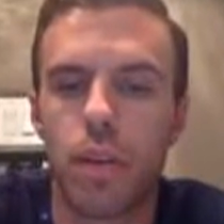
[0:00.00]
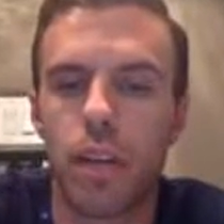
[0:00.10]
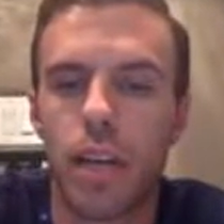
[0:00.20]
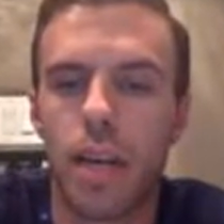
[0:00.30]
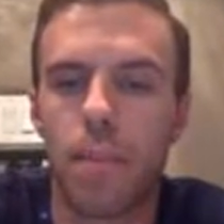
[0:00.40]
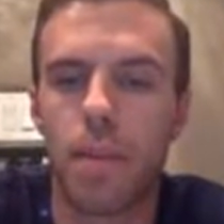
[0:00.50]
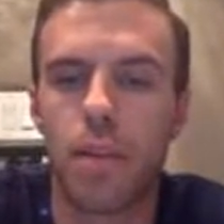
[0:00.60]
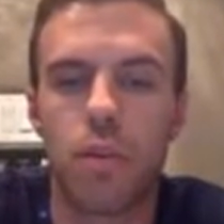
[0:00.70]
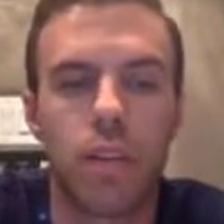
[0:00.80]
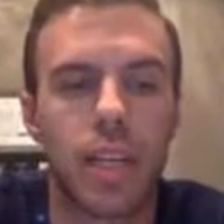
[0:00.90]
can get a
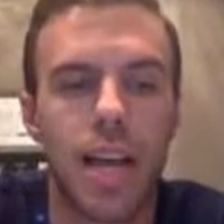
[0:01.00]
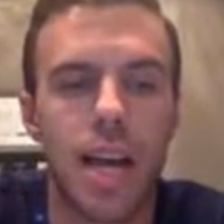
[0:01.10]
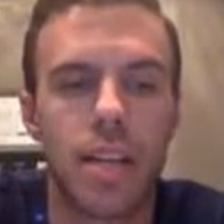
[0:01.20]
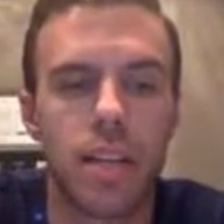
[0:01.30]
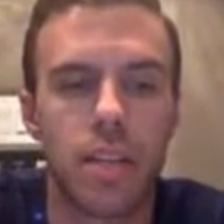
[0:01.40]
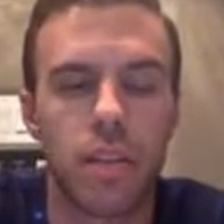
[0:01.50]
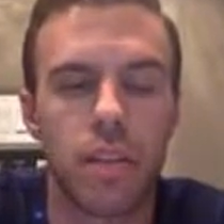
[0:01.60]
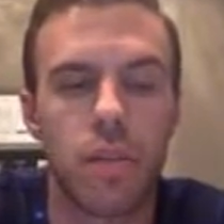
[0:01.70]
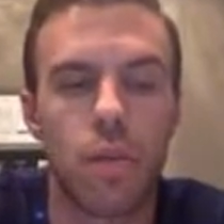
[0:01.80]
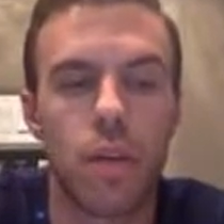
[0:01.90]
picture of the context of the
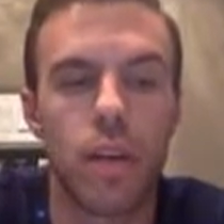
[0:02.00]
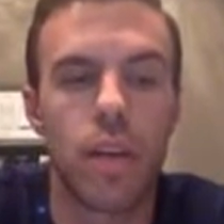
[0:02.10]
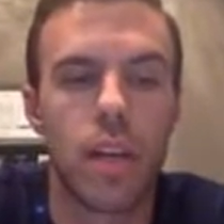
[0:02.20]
story.